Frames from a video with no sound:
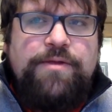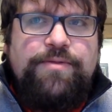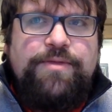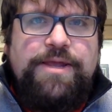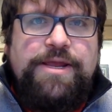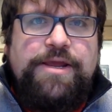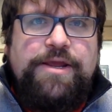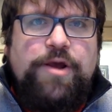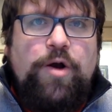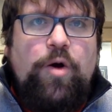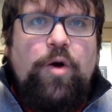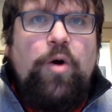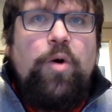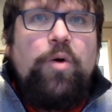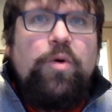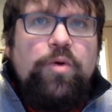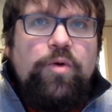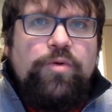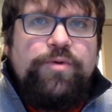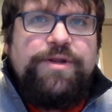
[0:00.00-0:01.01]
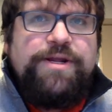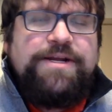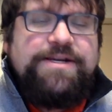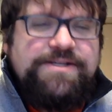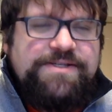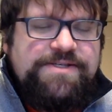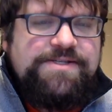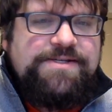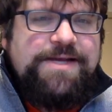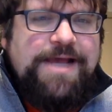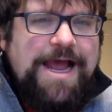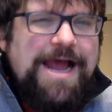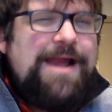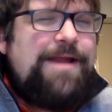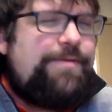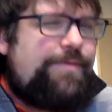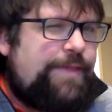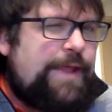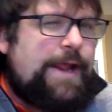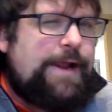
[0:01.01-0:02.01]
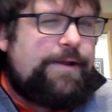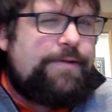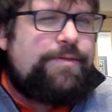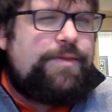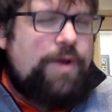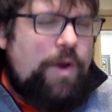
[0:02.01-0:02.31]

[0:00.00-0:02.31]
the oldest, I think,